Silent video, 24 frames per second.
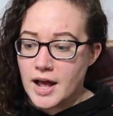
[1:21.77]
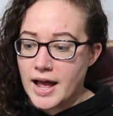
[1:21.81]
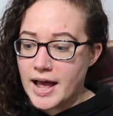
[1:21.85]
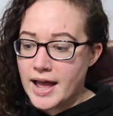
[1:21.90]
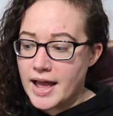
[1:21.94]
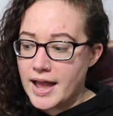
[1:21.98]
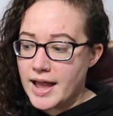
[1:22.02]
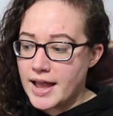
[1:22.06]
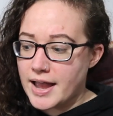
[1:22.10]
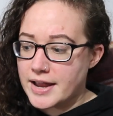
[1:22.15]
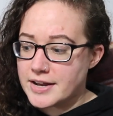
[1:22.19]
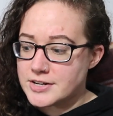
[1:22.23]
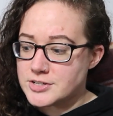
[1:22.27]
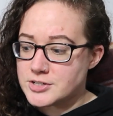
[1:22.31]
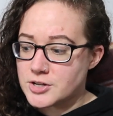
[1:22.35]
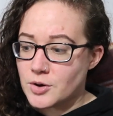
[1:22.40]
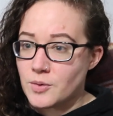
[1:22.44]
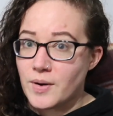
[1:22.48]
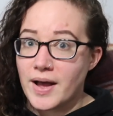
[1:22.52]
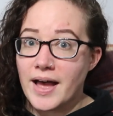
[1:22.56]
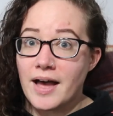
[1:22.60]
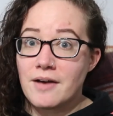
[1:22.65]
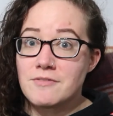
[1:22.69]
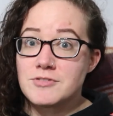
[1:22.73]
I
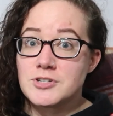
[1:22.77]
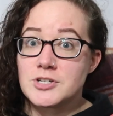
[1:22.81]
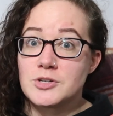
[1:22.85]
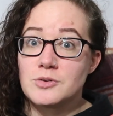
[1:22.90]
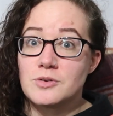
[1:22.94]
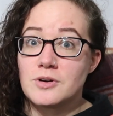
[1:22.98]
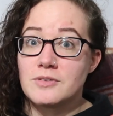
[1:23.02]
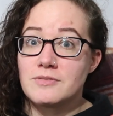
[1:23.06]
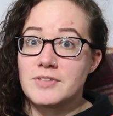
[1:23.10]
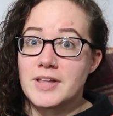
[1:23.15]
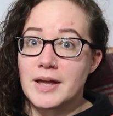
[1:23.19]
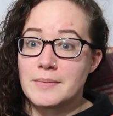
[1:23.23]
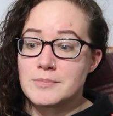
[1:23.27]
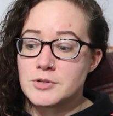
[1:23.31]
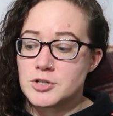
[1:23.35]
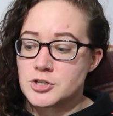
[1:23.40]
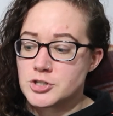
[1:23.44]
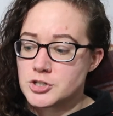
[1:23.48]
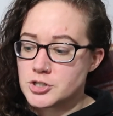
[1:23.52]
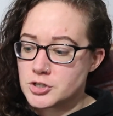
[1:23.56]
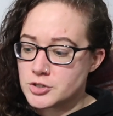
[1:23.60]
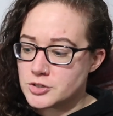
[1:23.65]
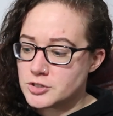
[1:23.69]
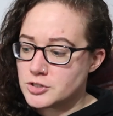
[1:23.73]
don't have 2 of them
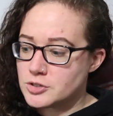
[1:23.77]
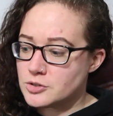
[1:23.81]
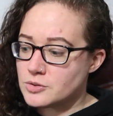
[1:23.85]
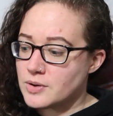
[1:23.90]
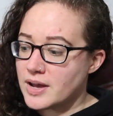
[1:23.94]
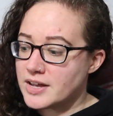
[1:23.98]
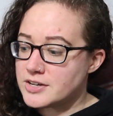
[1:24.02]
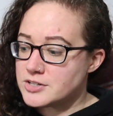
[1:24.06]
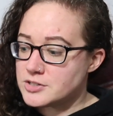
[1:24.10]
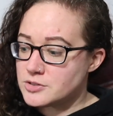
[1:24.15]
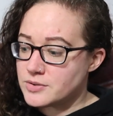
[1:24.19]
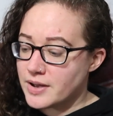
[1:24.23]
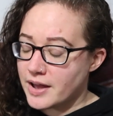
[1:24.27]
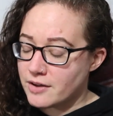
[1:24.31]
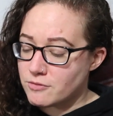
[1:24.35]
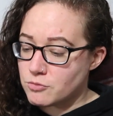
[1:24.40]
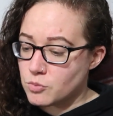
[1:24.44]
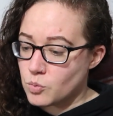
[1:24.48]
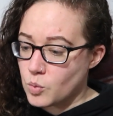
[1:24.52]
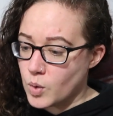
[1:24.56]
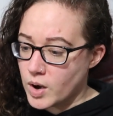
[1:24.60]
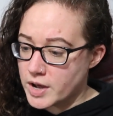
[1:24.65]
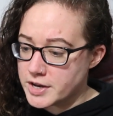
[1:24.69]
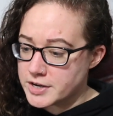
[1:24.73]
to show you. I do
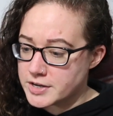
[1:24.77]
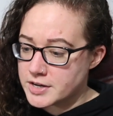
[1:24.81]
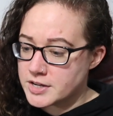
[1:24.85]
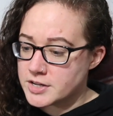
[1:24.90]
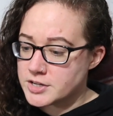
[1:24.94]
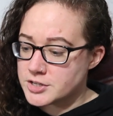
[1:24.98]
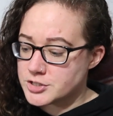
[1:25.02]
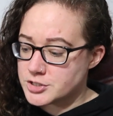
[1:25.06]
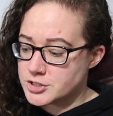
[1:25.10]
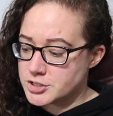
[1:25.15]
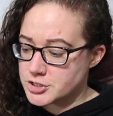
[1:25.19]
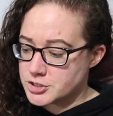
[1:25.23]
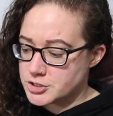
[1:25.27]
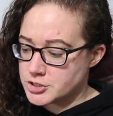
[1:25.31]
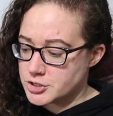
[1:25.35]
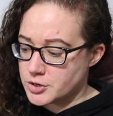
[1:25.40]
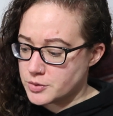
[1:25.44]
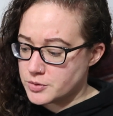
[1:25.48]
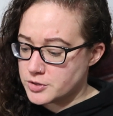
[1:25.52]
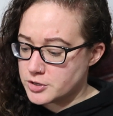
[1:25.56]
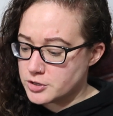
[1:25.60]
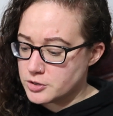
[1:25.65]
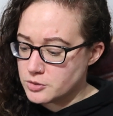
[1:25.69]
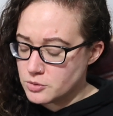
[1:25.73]
have 1 to
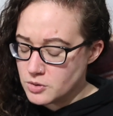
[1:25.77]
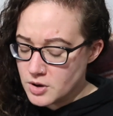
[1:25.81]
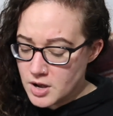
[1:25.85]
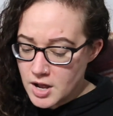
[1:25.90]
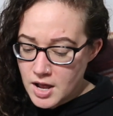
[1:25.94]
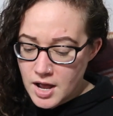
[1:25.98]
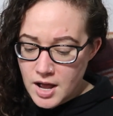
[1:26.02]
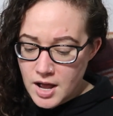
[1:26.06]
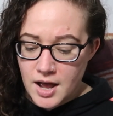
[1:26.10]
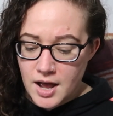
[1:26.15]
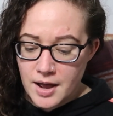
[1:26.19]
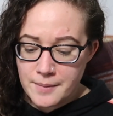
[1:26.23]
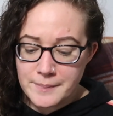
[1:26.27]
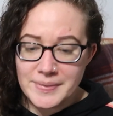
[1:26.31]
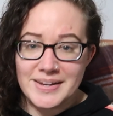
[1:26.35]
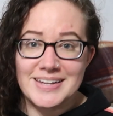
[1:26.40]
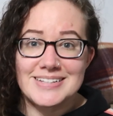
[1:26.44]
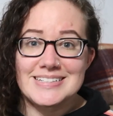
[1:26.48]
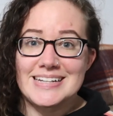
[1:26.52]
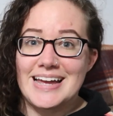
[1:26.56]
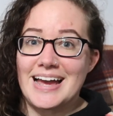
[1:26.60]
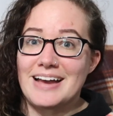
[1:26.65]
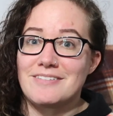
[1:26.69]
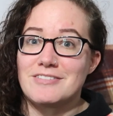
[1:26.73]
show you
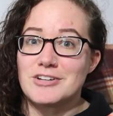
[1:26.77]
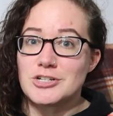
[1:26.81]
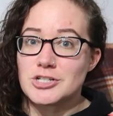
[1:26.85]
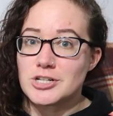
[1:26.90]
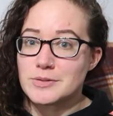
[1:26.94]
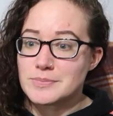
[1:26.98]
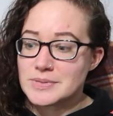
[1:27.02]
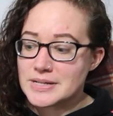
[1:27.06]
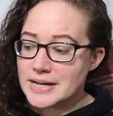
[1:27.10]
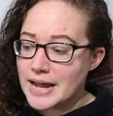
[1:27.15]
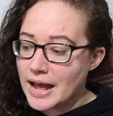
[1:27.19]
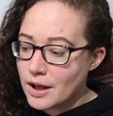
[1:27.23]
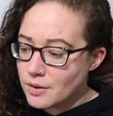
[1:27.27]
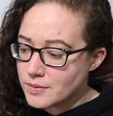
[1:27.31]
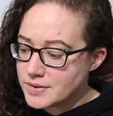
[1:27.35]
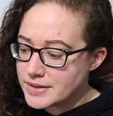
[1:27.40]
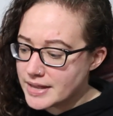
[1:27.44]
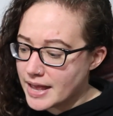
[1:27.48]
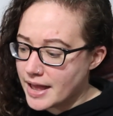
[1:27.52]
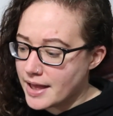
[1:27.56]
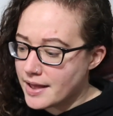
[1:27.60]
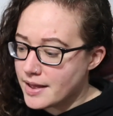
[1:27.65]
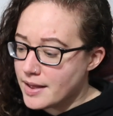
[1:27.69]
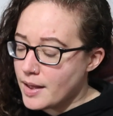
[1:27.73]
because I haven't shipped it out
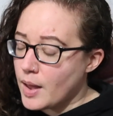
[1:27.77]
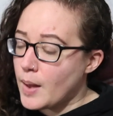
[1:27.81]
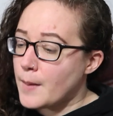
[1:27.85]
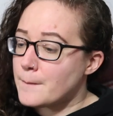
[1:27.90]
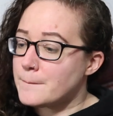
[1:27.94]
yet.